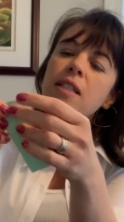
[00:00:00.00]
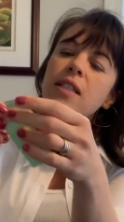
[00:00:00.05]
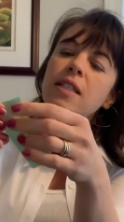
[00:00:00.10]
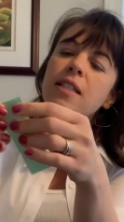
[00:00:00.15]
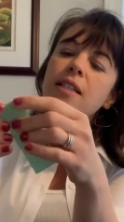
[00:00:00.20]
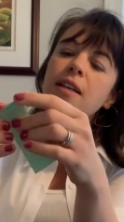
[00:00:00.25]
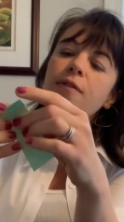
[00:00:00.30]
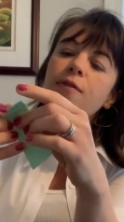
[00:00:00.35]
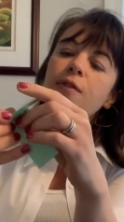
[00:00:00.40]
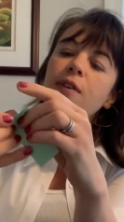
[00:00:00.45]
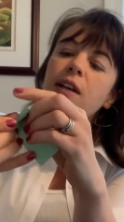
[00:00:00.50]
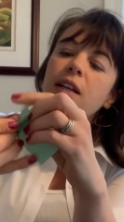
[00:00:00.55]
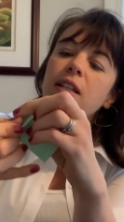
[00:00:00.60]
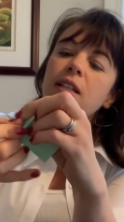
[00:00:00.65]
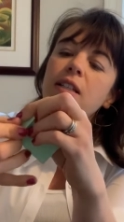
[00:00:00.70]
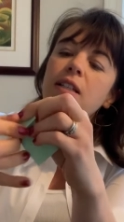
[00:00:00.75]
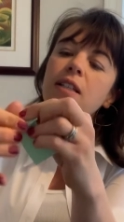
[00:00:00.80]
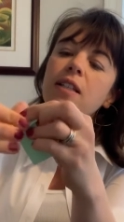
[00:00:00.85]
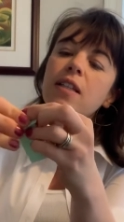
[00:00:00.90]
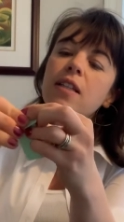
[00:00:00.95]

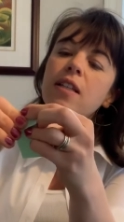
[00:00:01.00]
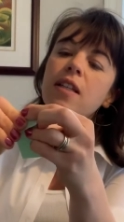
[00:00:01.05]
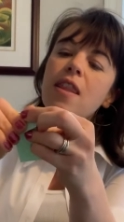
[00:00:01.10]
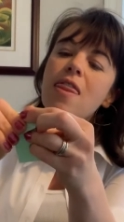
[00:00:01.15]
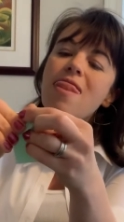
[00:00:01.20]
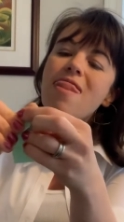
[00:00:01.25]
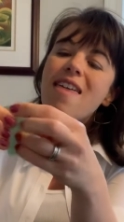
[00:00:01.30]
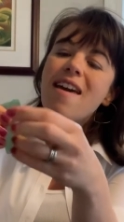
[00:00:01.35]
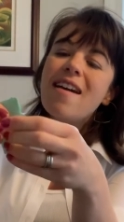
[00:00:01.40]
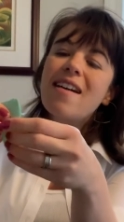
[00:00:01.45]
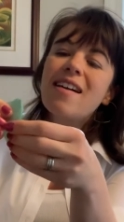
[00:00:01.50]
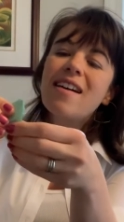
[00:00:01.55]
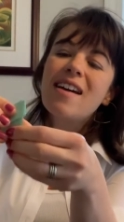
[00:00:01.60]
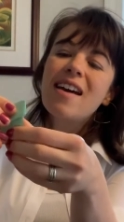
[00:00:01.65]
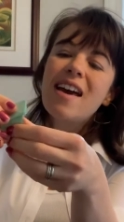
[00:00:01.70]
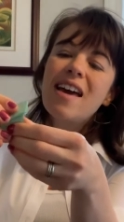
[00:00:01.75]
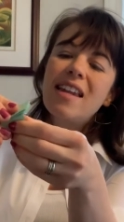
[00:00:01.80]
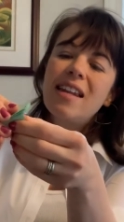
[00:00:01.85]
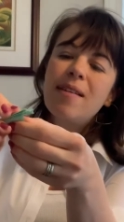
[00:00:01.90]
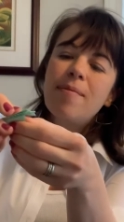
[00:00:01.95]
different thing
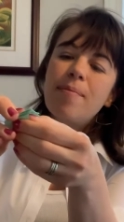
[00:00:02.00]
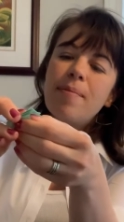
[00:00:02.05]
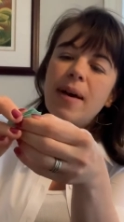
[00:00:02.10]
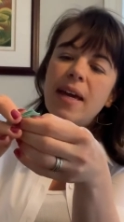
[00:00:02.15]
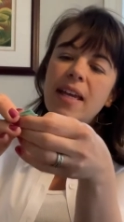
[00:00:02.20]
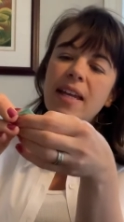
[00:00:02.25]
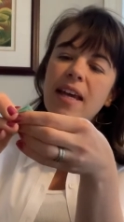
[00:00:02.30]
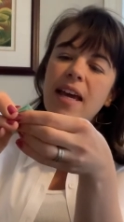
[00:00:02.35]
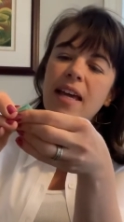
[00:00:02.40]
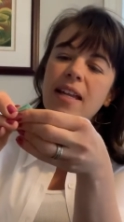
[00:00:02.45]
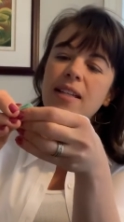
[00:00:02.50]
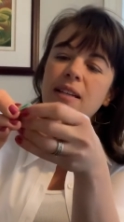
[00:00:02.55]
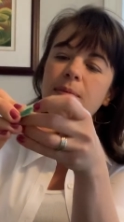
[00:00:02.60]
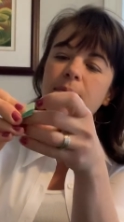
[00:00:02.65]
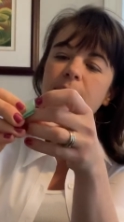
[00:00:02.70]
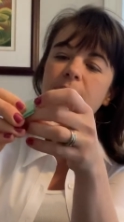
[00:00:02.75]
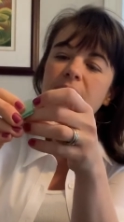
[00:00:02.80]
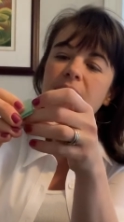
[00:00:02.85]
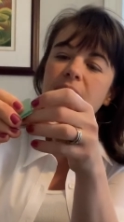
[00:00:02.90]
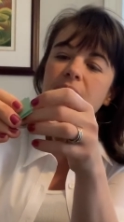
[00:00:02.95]
and it might end
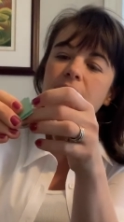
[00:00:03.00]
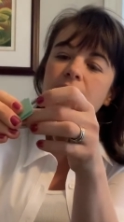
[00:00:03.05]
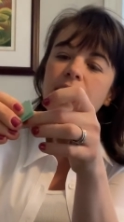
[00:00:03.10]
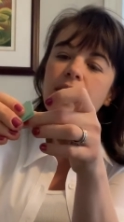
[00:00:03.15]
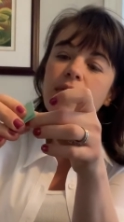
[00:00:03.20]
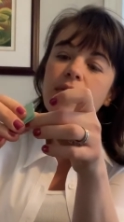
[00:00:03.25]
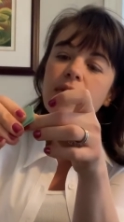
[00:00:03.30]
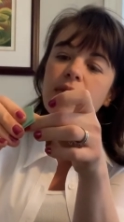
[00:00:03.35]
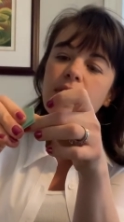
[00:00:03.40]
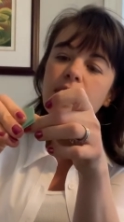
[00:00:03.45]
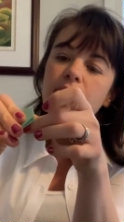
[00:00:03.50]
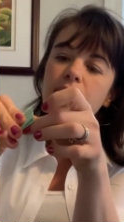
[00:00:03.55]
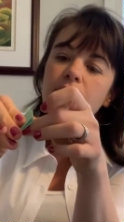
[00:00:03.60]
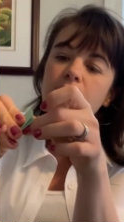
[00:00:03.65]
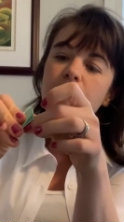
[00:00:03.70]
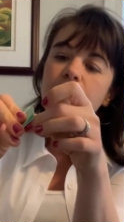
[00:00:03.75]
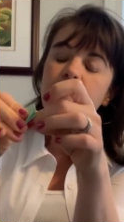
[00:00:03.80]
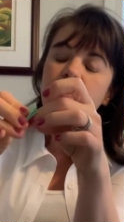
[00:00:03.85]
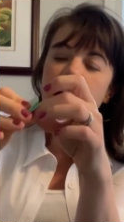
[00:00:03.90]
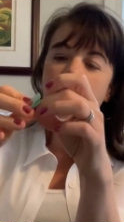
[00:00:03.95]
up being
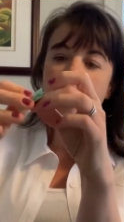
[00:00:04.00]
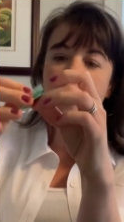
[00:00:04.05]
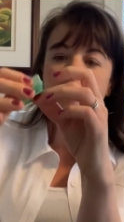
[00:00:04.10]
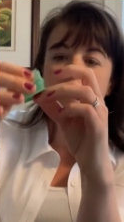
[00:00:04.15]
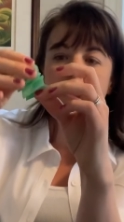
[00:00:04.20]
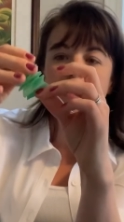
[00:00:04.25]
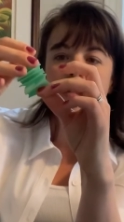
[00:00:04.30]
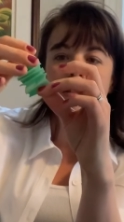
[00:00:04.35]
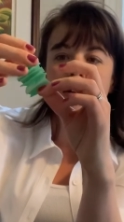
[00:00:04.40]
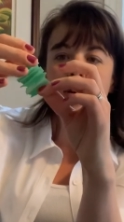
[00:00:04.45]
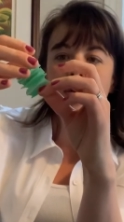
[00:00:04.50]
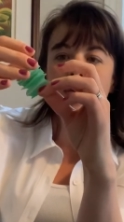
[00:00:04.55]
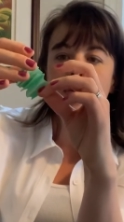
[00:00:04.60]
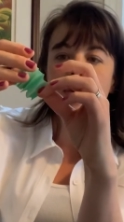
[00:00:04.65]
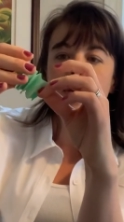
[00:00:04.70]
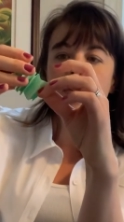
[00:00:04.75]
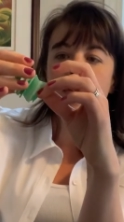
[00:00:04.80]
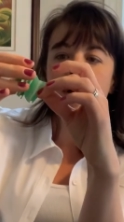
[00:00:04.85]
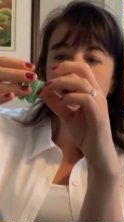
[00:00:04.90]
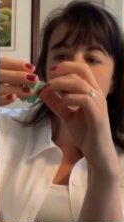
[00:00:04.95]
flat. No,
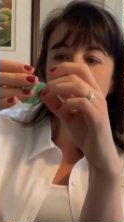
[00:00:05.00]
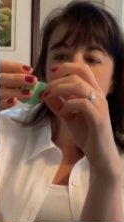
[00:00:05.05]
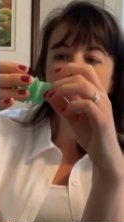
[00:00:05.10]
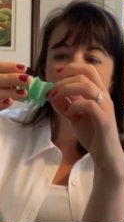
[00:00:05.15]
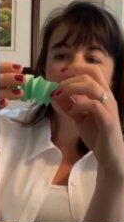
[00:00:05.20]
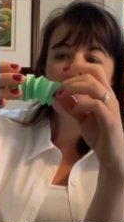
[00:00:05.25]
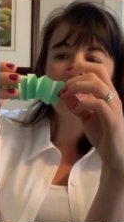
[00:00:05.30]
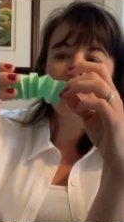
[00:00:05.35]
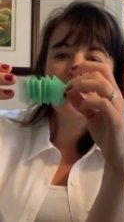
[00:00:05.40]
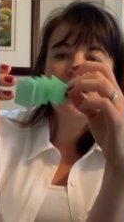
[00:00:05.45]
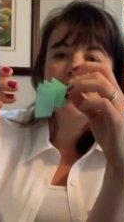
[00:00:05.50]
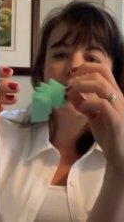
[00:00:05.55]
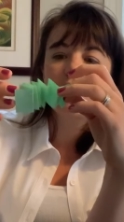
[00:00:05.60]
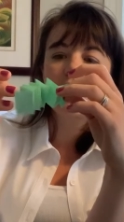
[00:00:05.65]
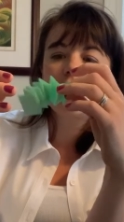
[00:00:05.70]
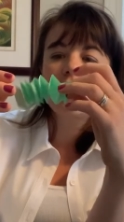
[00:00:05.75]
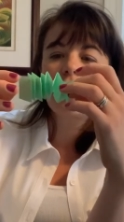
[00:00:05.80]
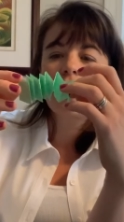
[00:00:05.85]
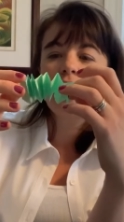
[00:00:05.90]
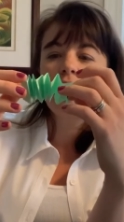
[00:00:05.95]
we want this
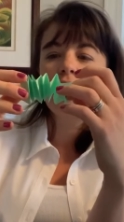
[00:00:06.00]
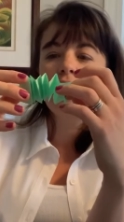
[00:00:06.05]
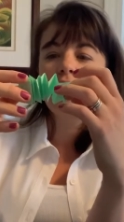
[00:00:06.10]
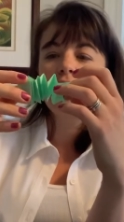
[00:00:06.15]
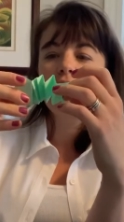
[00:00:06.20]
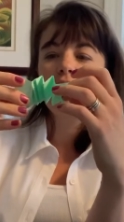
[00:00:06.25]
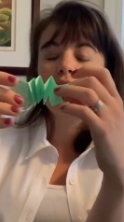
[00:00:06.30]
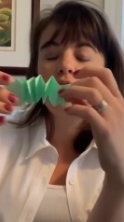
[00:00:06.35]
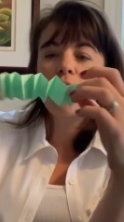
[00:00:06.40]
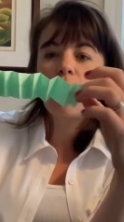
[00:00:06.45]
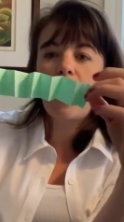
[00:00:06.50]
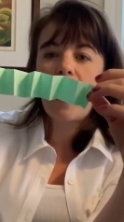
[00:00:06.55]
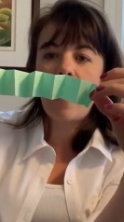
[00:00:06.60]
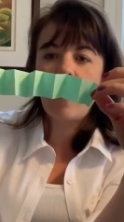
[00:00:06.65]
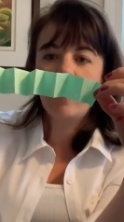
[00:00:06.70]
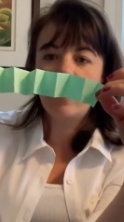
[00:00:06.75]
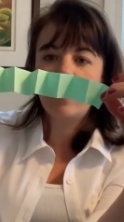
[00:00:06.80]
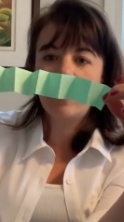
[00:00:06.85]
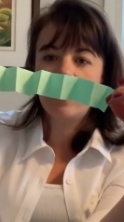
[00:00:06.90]
to go out.